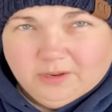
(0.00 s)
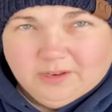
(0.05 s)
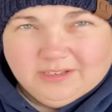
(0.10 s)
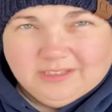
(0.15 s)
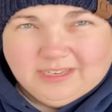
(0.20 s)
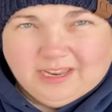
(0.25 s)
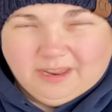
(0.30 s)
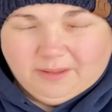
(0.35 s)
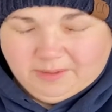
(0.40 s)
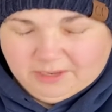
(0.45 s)

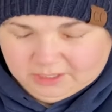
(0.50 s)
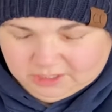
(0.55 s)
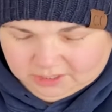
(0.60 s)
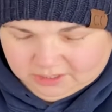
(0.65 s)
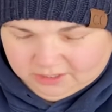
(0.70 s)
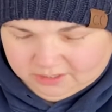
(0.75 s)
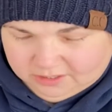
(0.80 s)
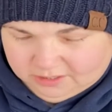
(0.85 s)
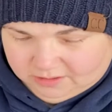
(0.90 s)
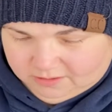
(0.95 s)
damage
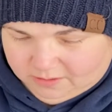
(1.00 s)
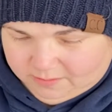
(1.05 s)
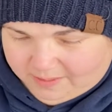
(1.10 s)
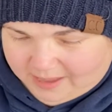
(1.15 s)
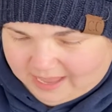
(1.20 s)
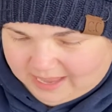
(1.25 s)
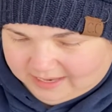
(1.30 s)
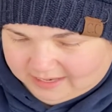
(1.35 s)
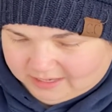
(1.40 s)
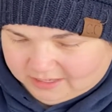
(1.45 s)
to the
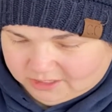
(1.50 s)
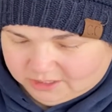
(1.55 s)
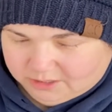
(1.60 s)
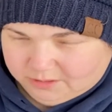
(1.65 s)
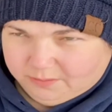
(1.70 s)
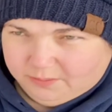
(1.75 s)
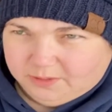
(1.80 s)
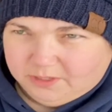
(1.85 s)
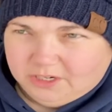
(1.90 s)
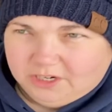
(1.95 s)
package,
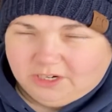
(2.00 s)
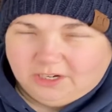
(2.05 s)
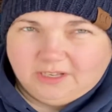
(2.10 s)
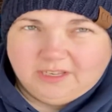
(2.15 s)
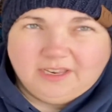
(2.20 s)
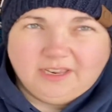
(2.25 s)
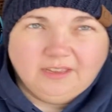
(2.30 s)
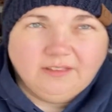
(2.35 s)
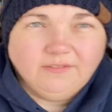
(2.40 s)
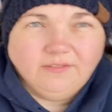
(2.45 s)

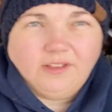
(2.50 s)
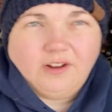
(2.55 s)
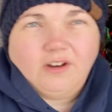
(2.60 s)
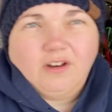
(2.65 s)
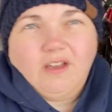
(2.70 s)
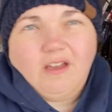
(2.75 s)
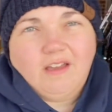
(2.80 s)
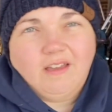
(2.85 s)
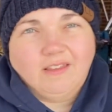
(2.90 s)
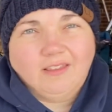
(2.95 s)
particularly if they're
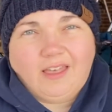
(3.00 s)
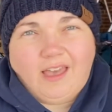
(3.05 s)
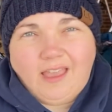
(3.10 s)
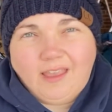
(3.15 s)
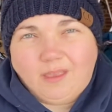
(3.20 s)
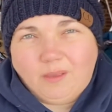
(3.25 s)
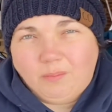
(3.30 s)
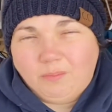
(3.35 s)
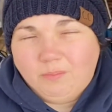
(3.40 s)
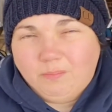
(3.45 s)
not like
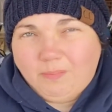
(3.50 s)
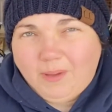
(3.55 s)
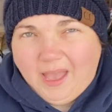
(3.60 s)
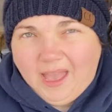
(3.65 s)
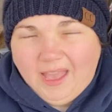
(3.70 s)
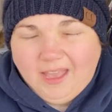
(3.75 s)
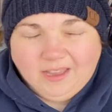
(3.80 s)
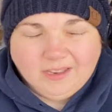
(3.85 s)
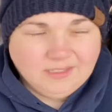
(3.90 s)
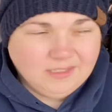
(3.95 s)

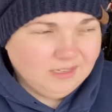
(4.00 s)
packed